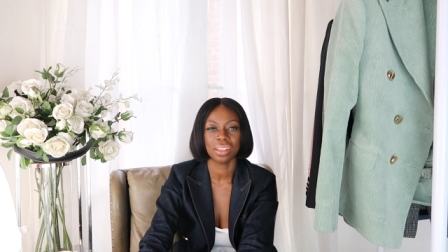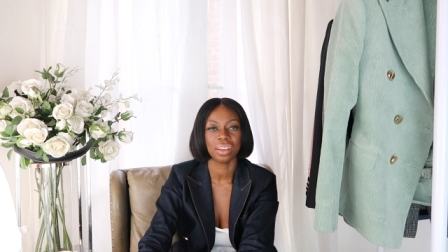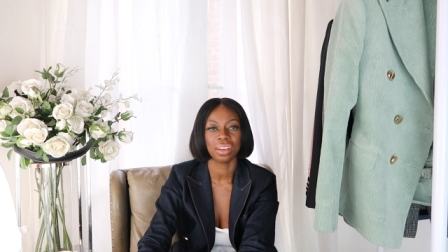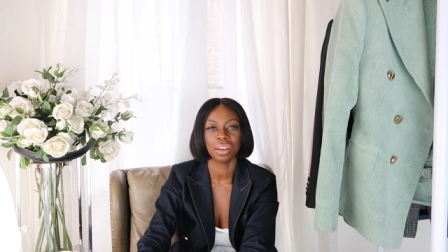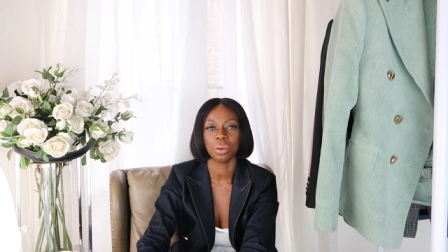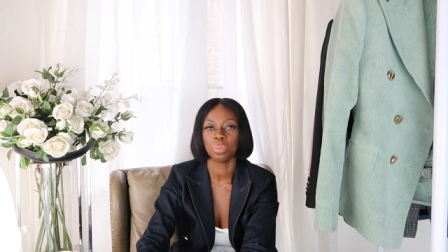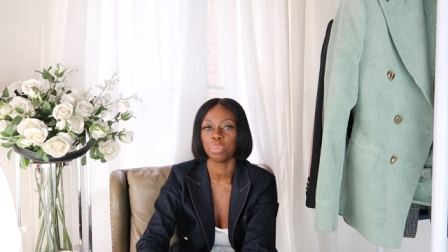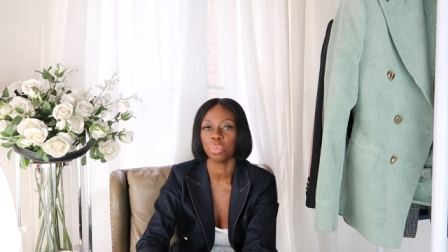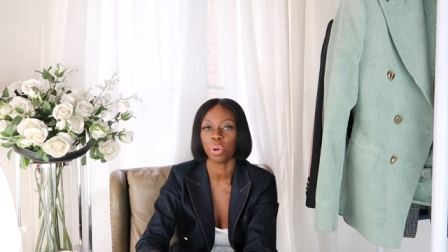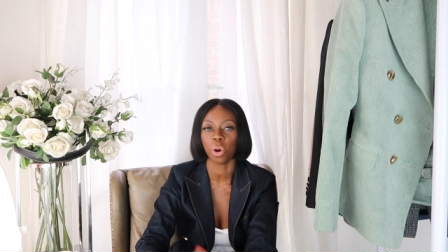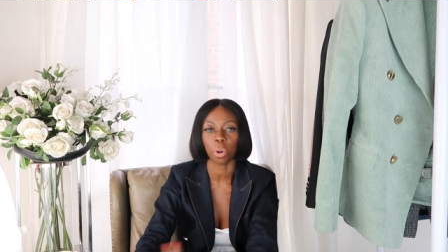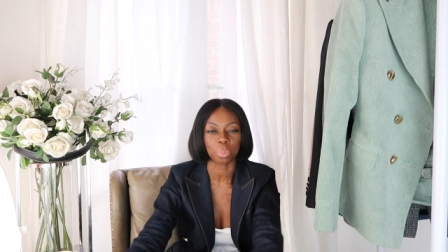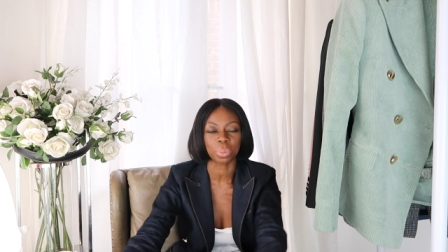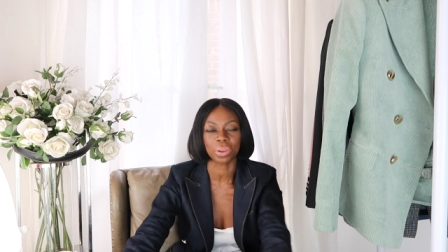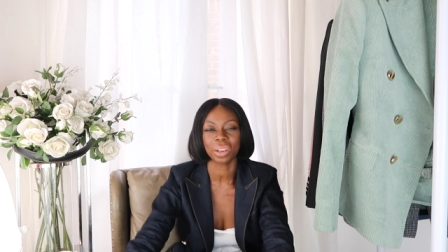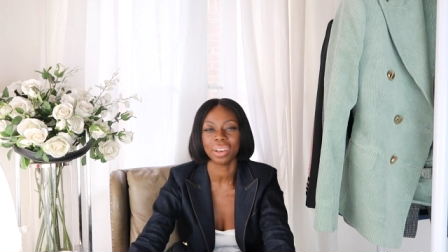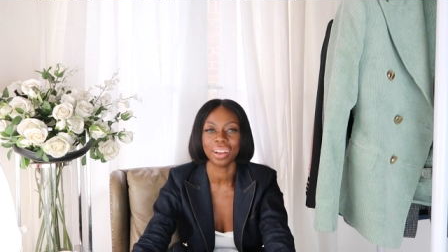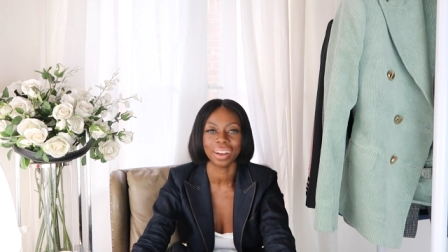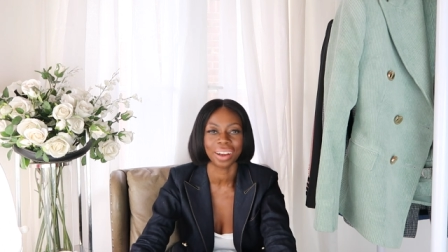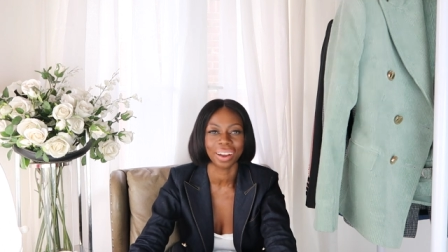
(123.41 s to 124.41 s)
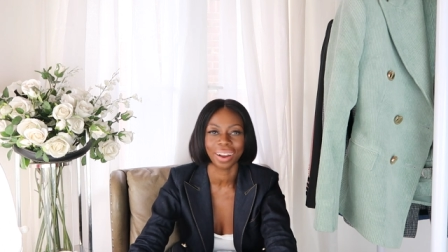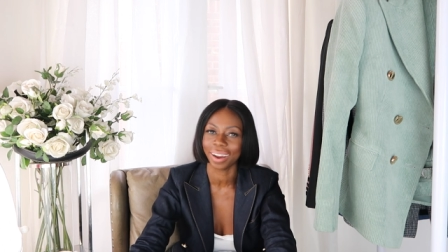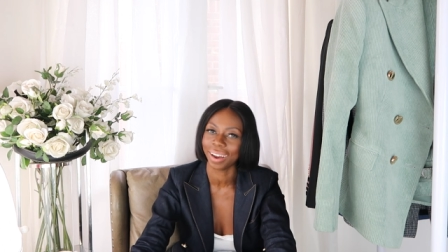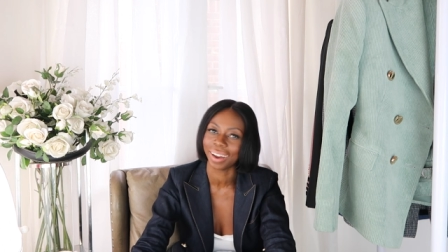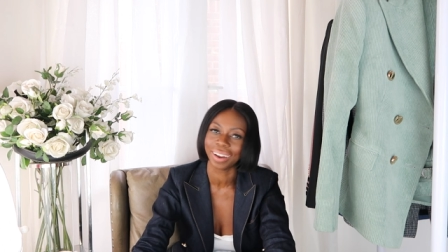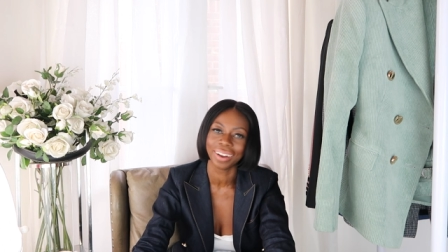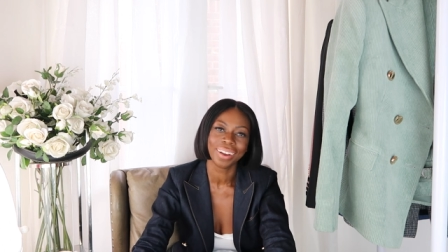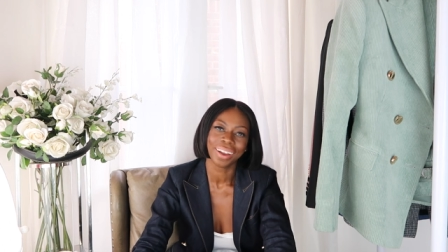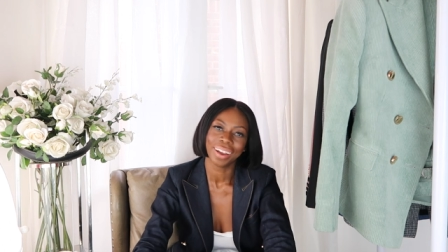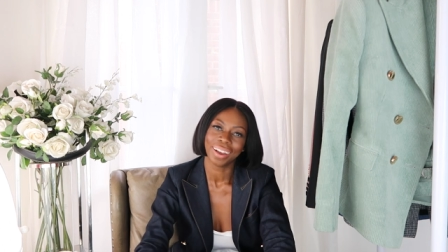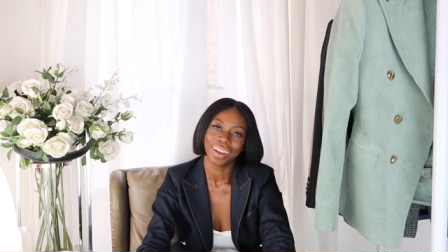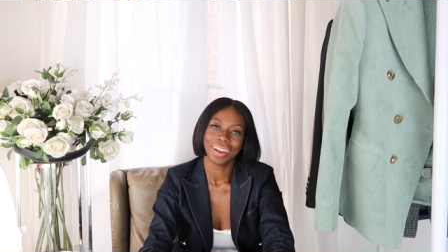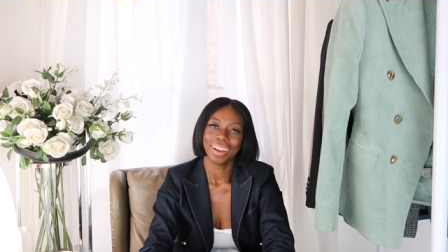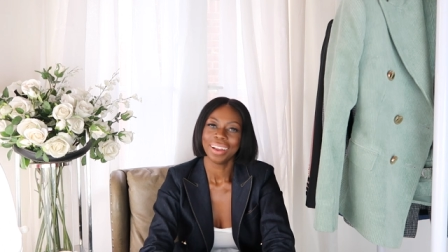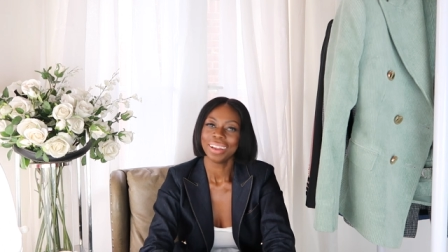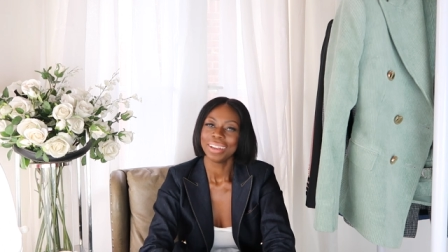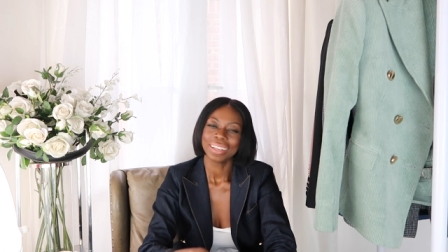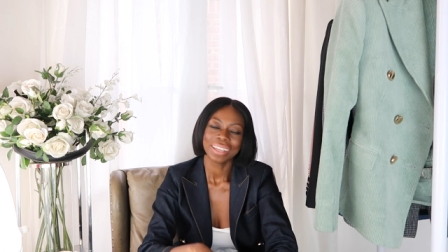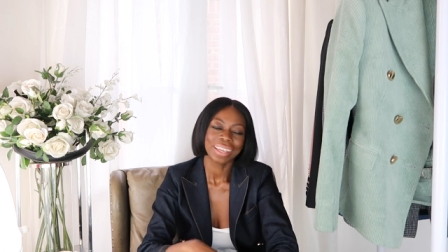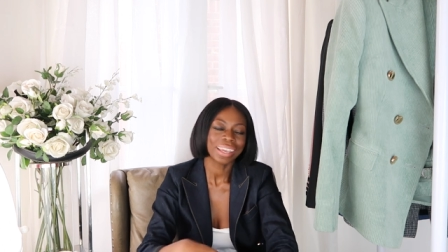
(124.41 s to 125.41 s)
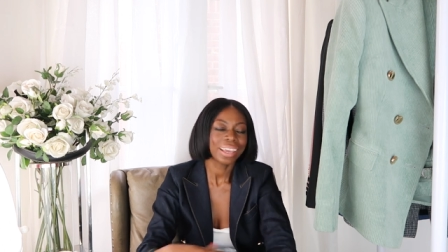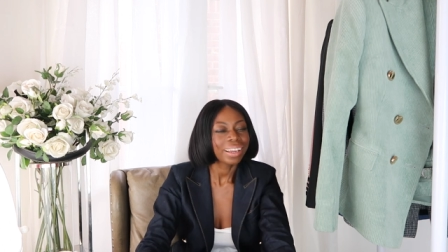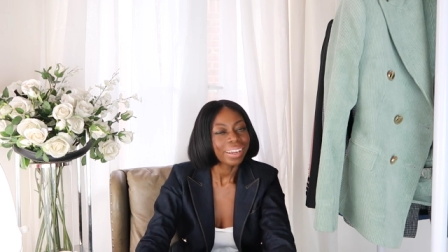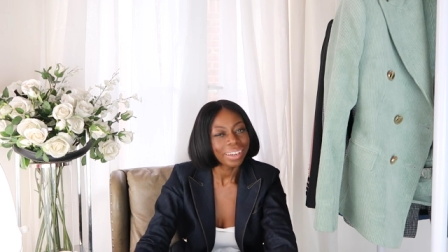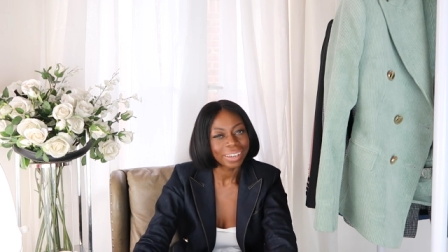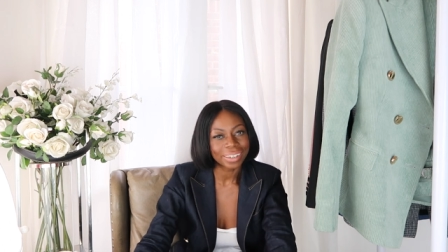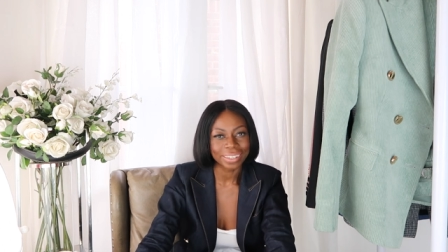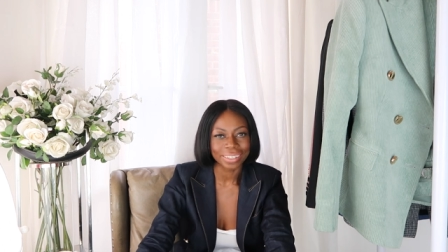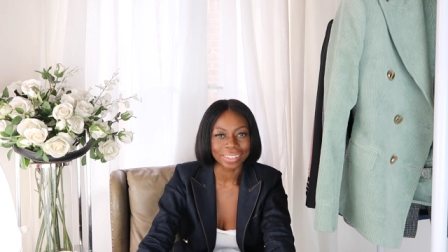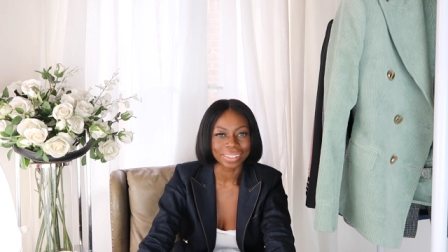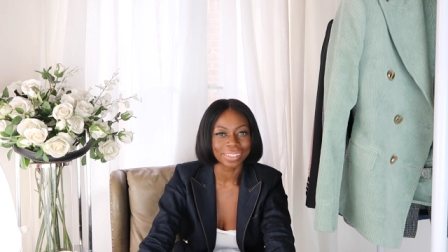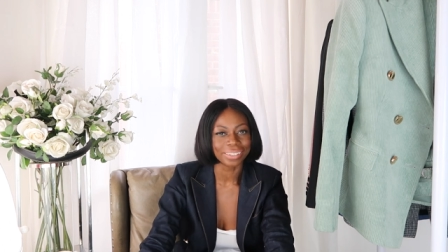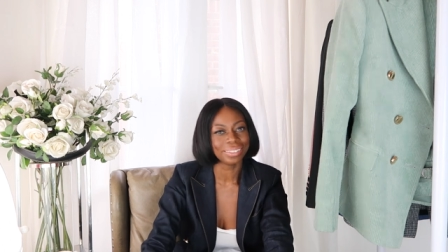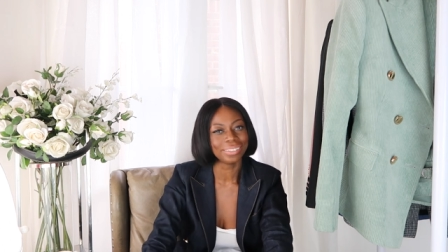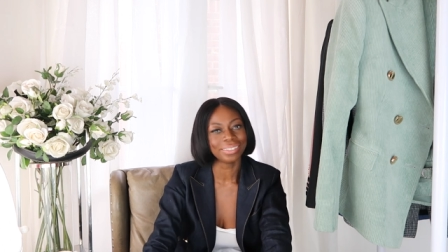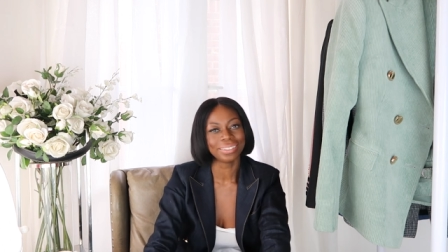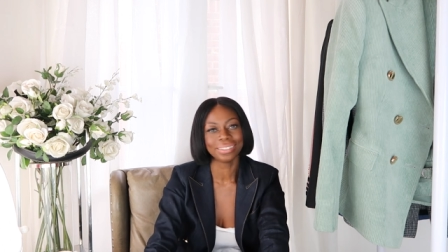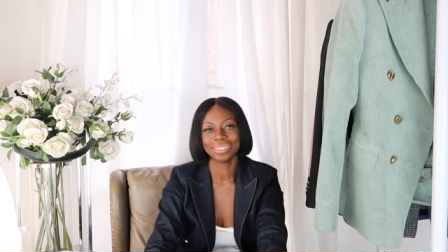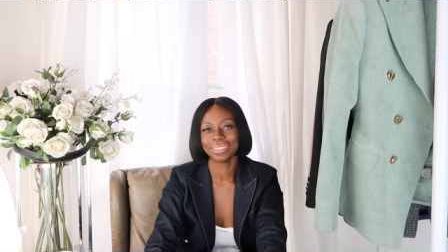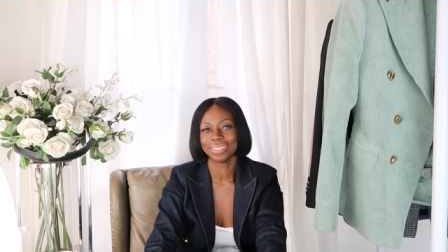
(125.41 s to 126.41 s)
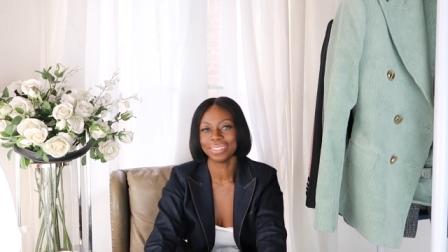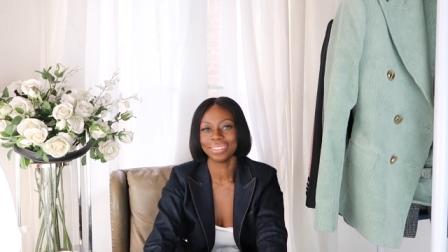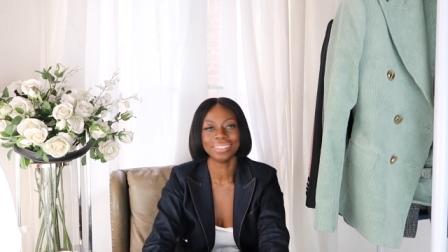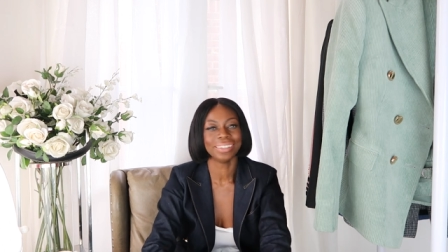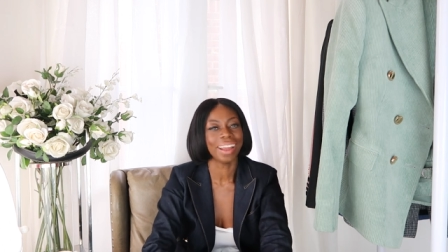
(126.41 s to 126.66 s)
the popular Kickers,